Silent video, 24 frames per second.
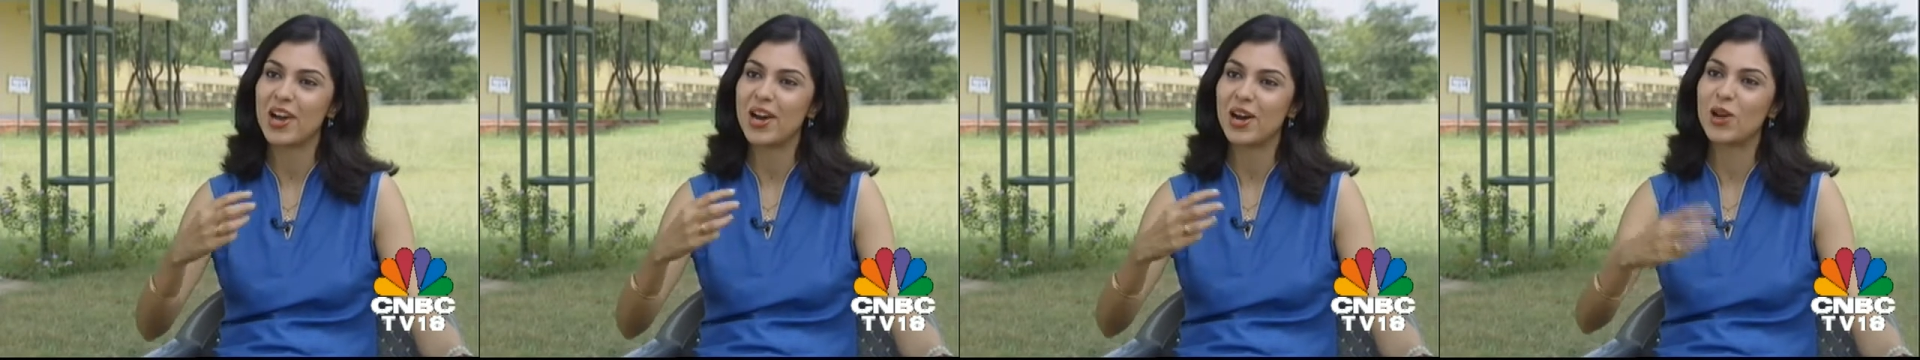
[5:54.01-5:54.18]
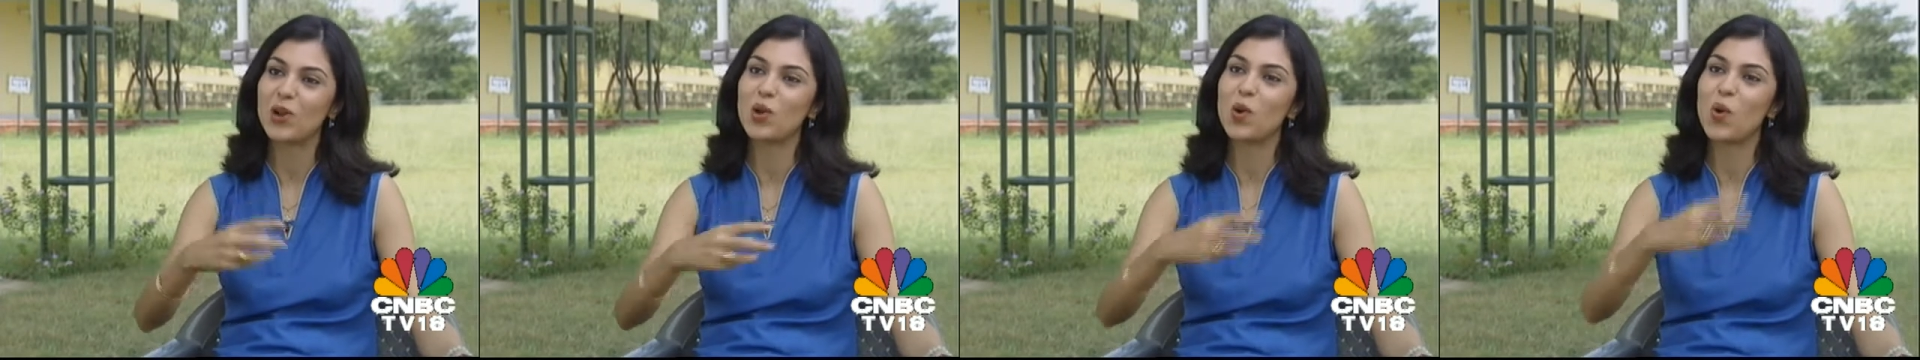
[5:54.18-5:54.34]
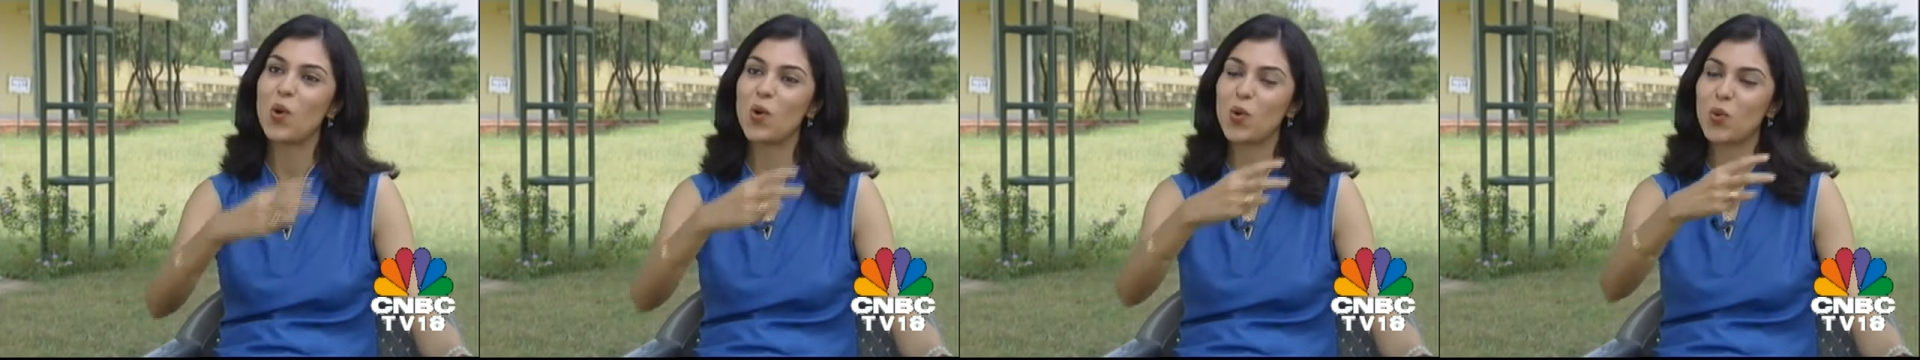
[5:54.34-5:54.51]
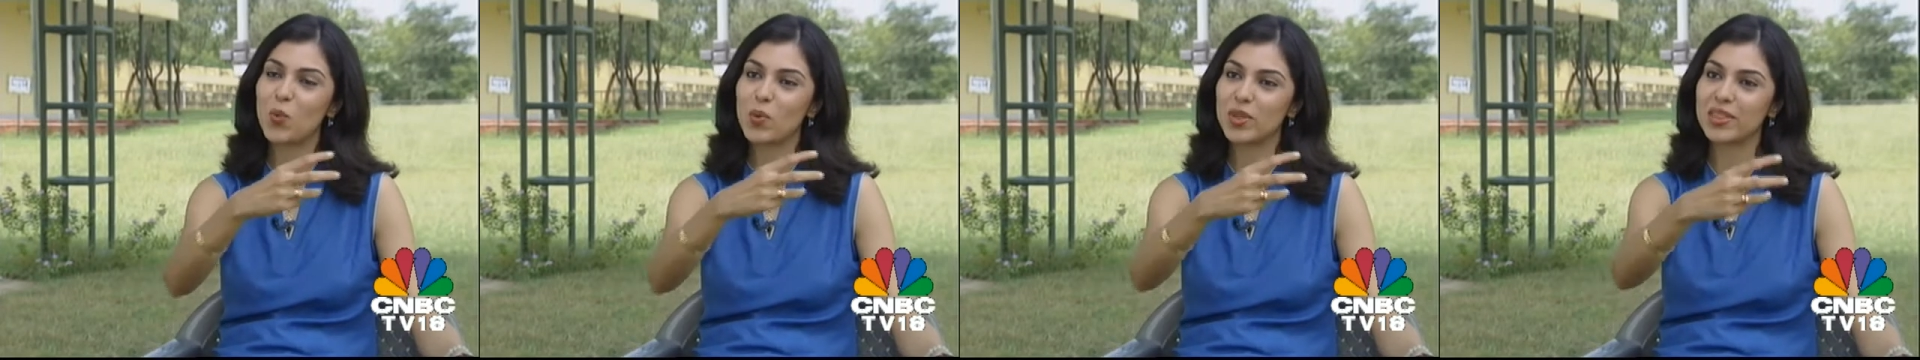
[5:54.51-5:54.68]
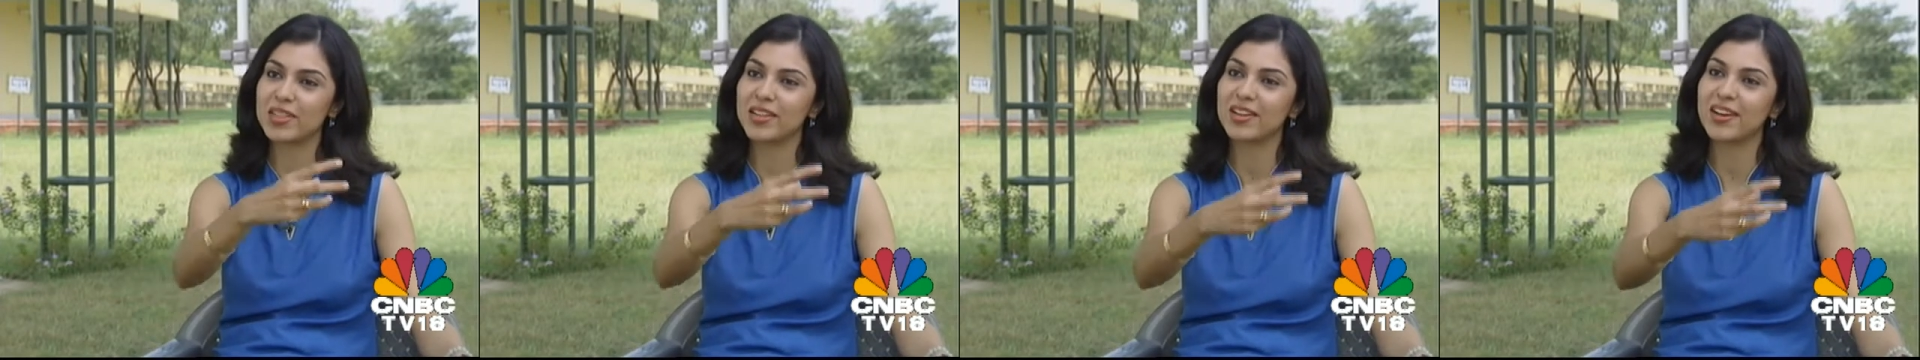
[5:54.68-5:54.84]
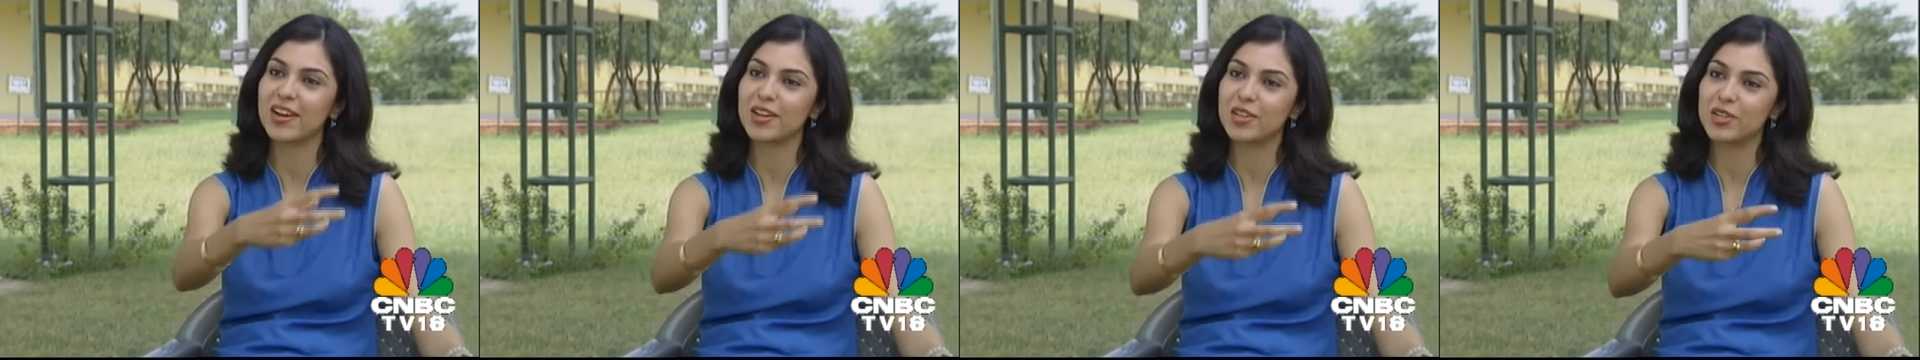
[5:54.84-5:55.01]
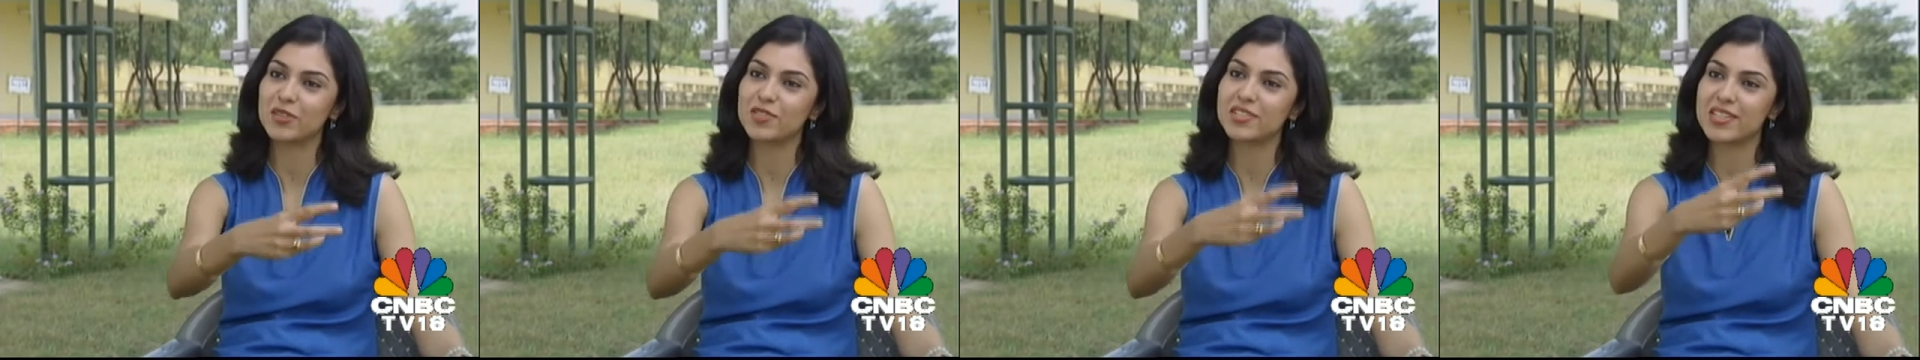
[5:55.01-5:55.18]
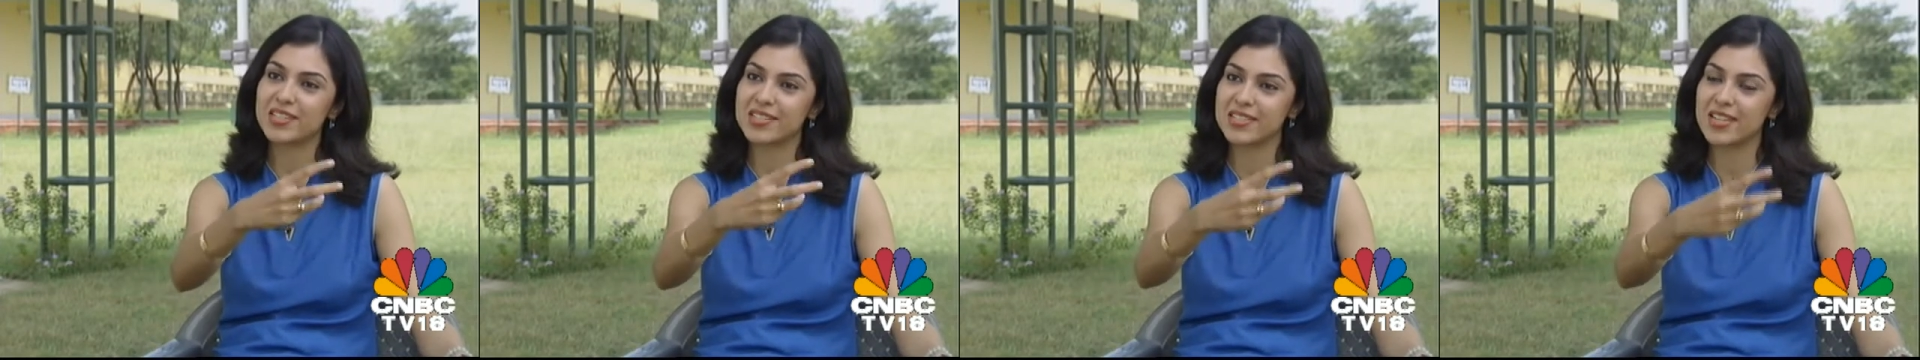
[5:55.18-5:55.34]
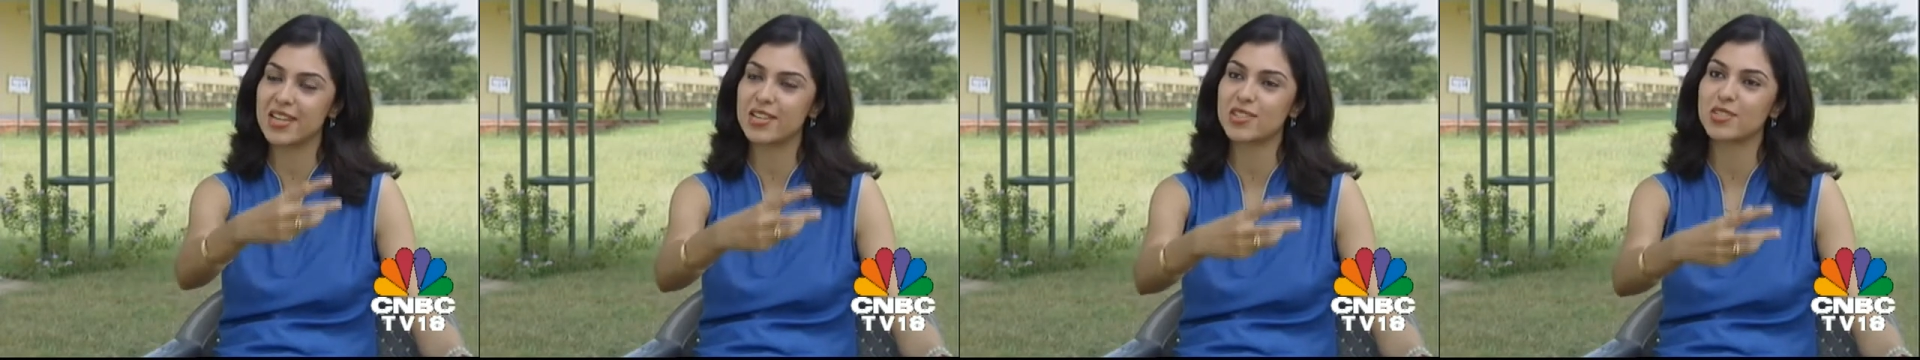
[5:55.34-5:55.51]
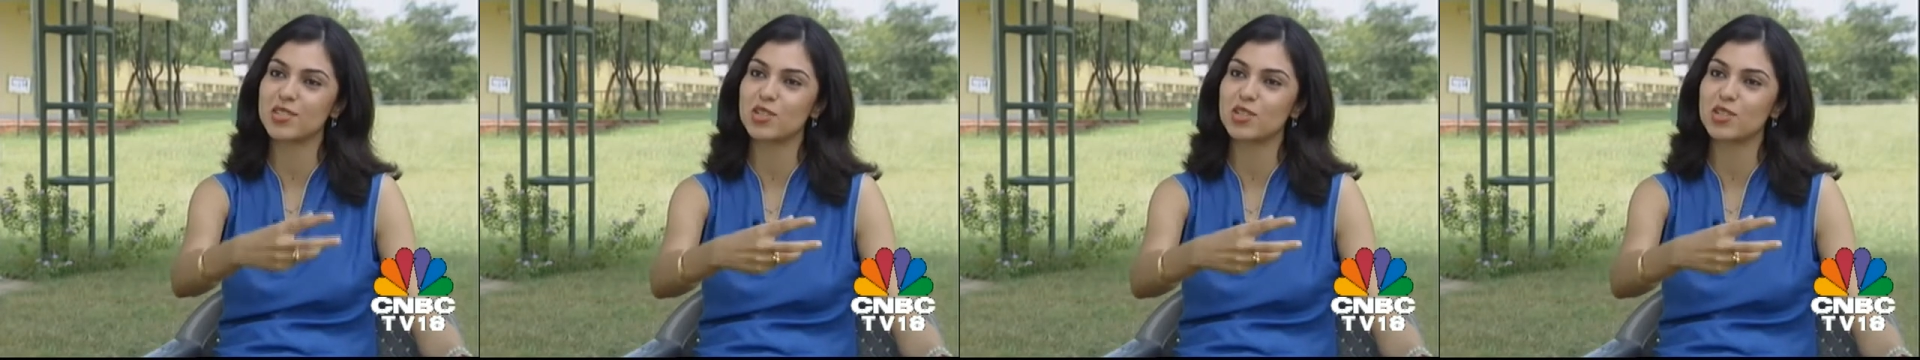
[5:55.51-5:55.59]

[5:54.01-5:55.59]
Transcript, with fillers: along with the kind of success